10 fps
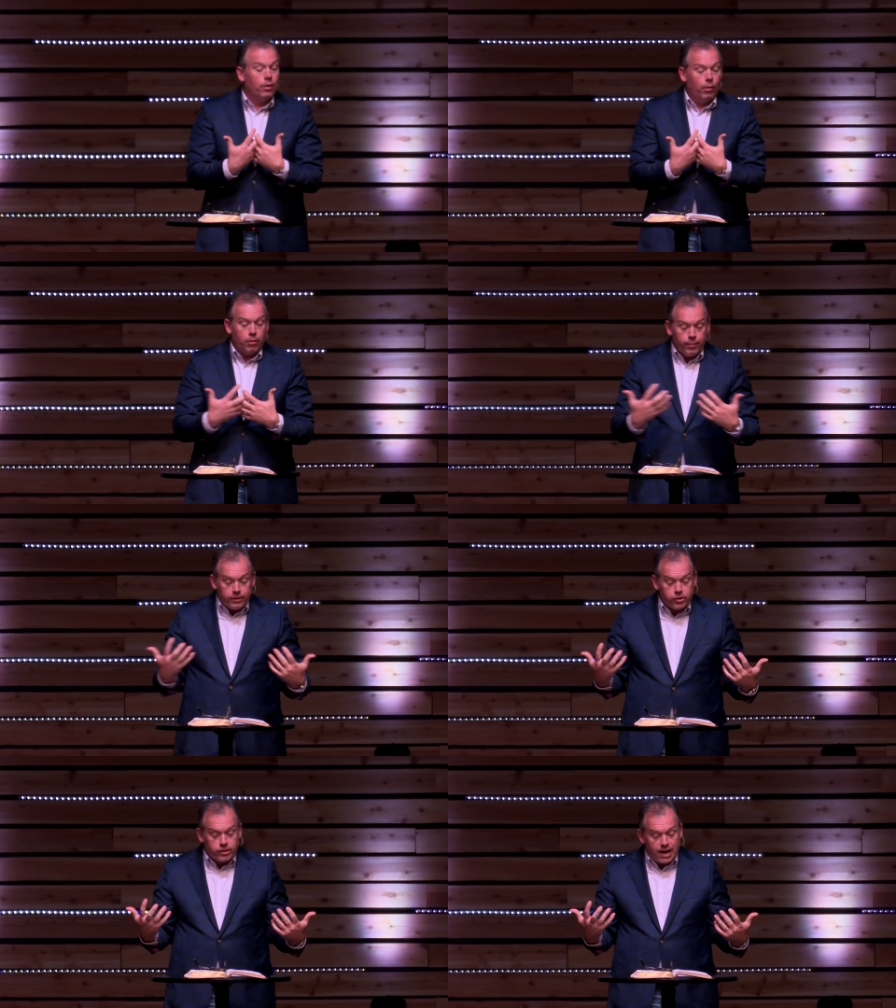We were
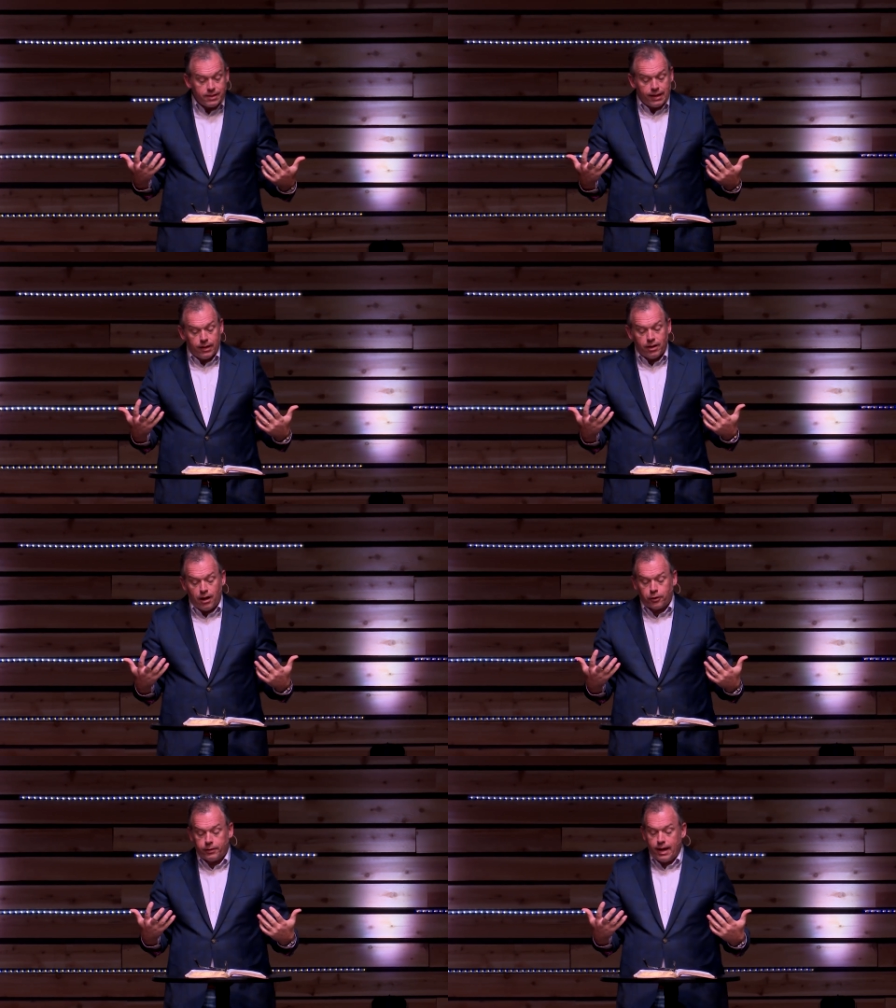meant to shine the light,
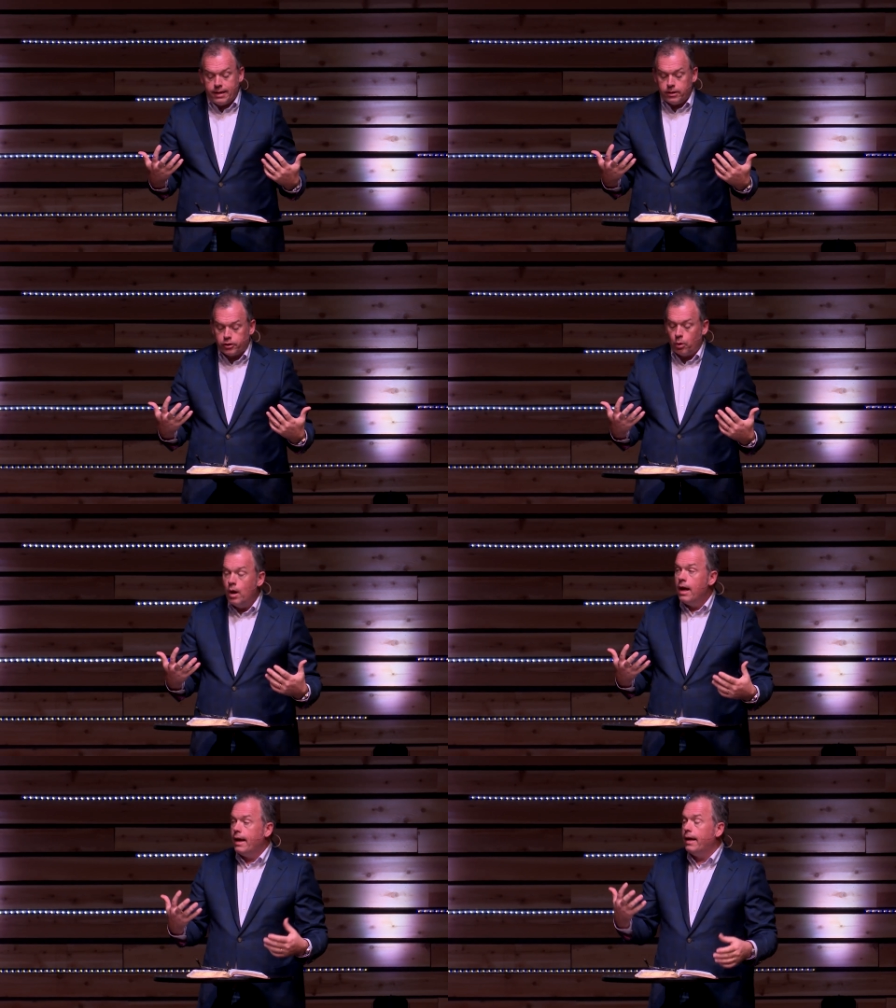not create it. So,
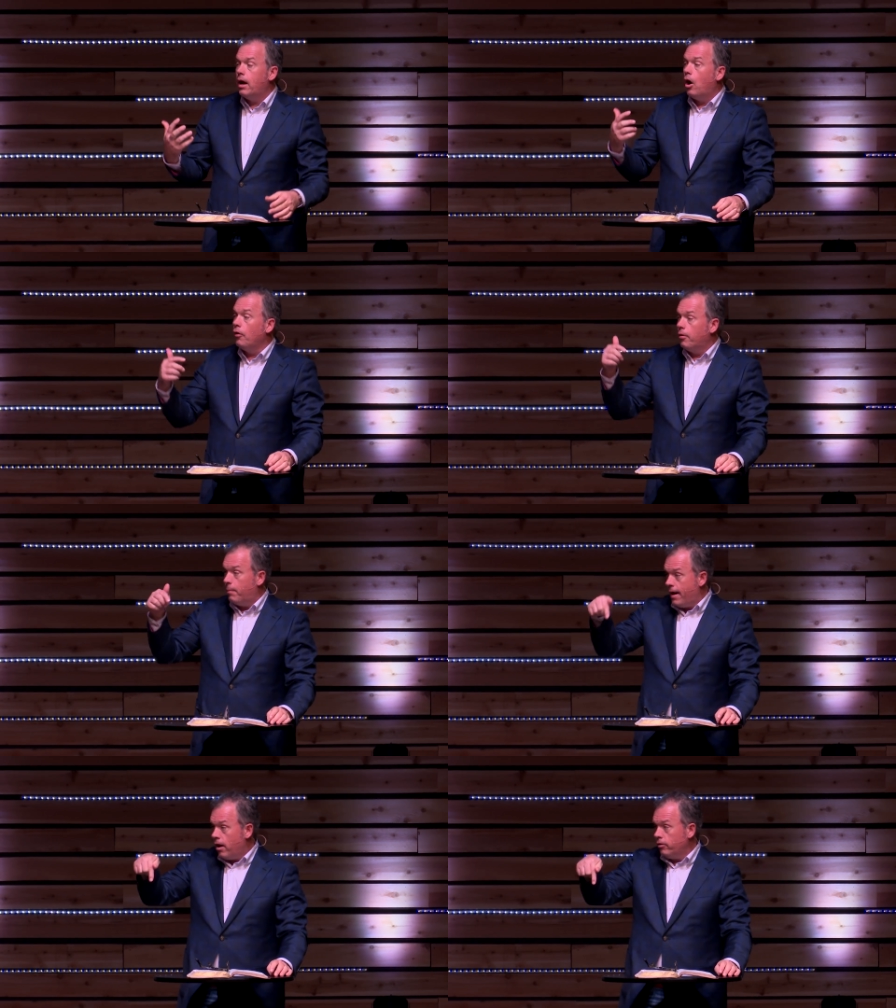it, on the
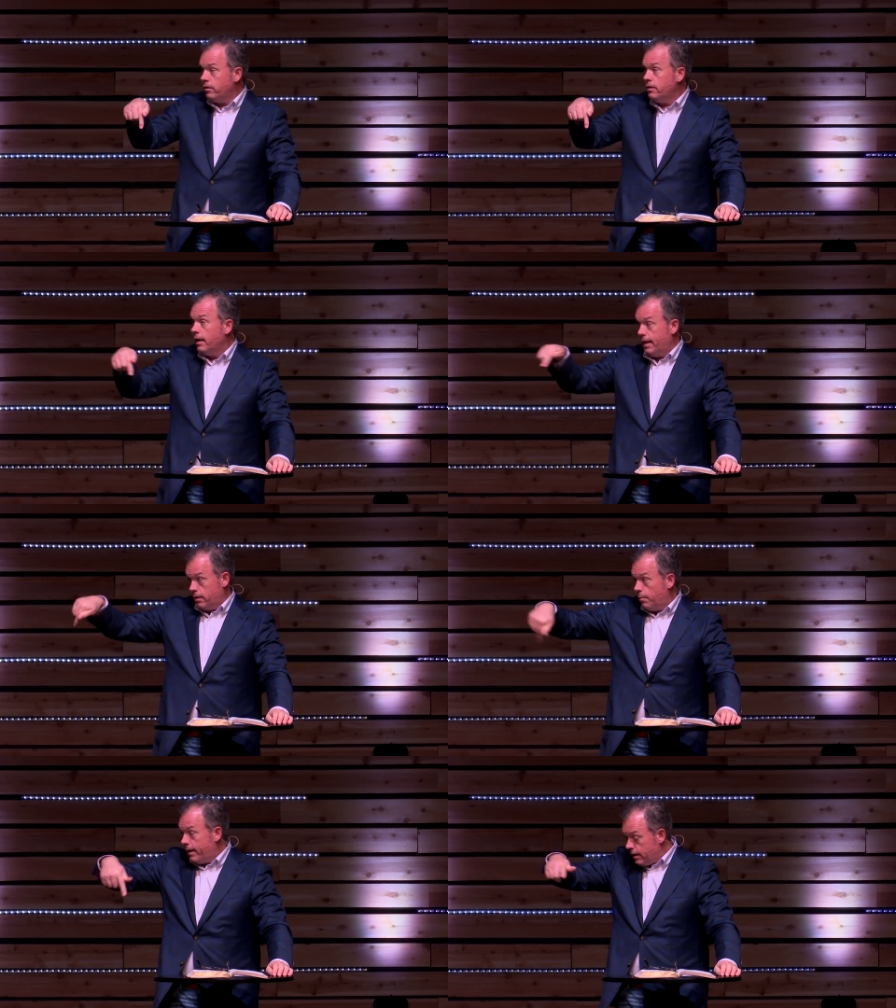mountain, in
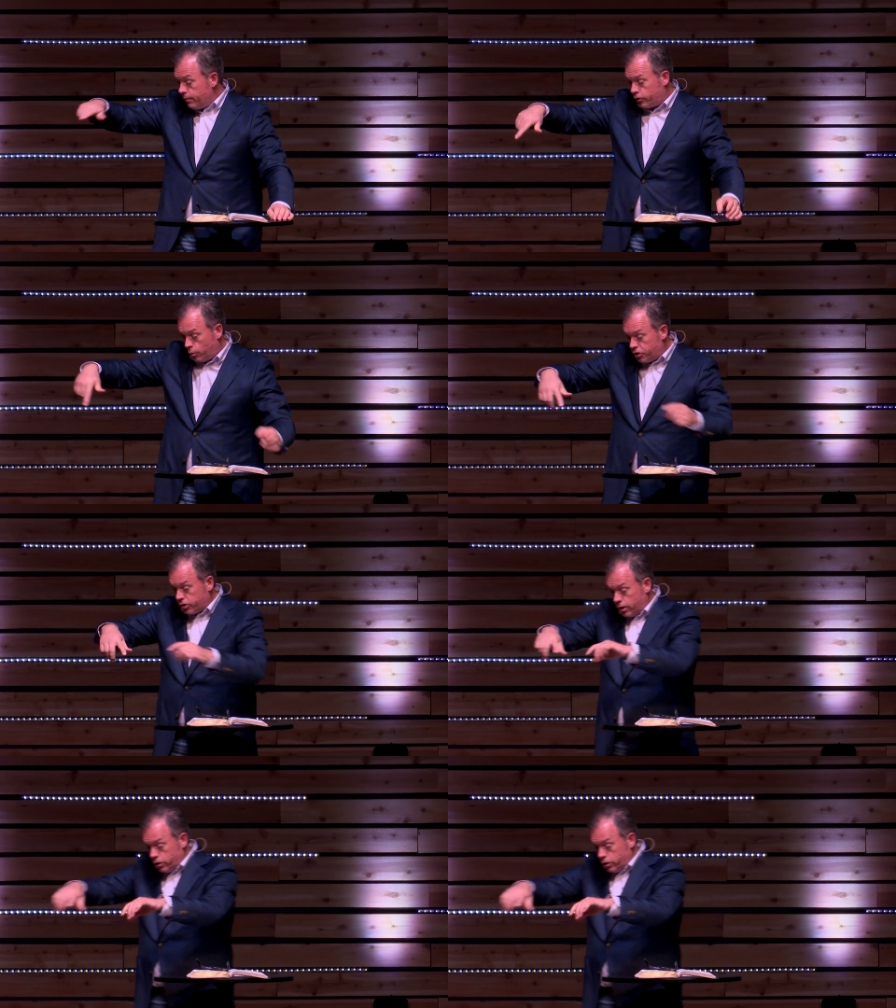the meeting, so we're just going